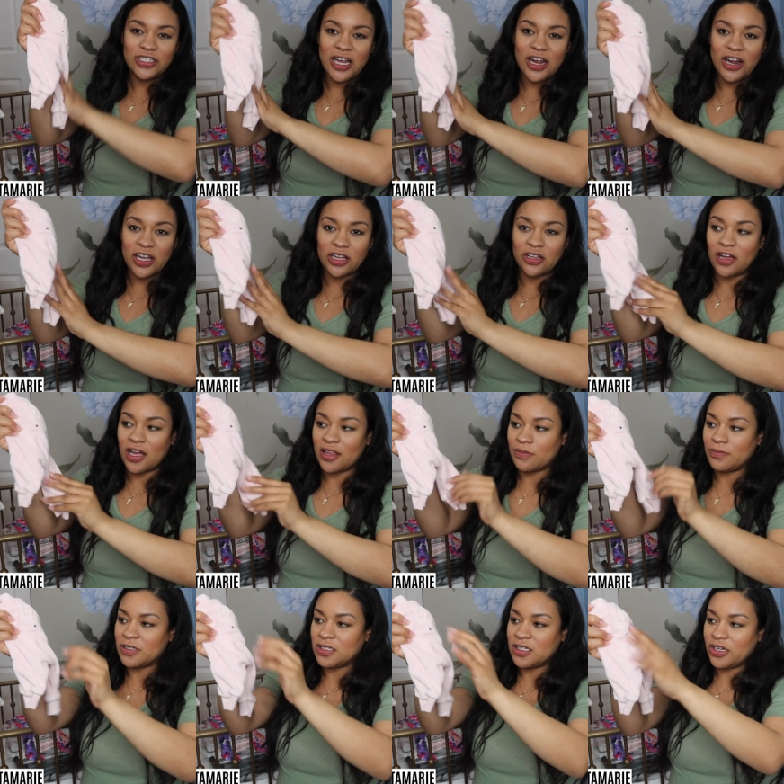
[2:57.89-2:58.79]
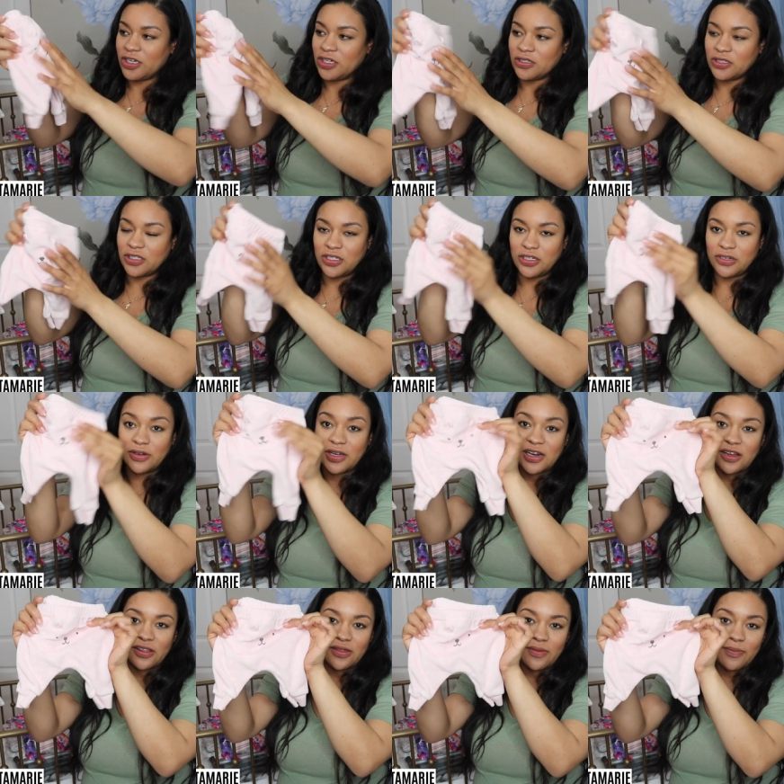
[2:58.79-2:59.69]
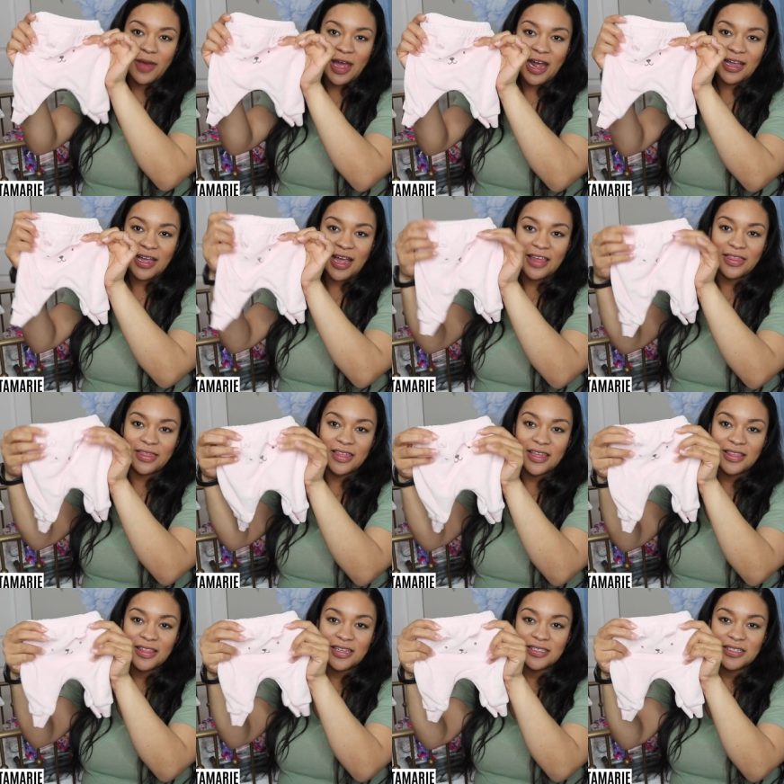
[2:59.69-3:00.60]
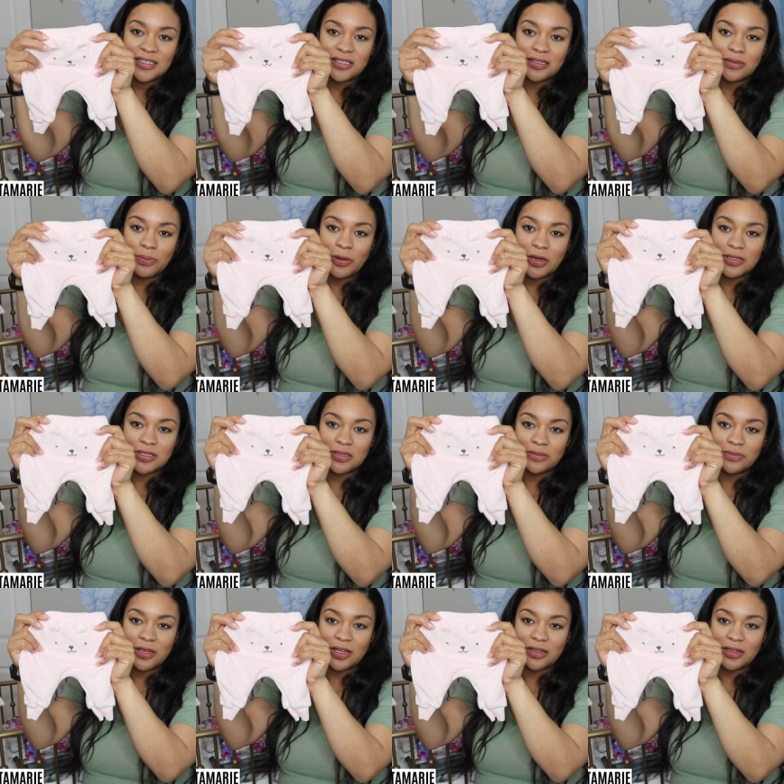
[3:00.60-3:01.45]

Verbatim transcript: terry cloth material too. And on the back, I think this is supposed to be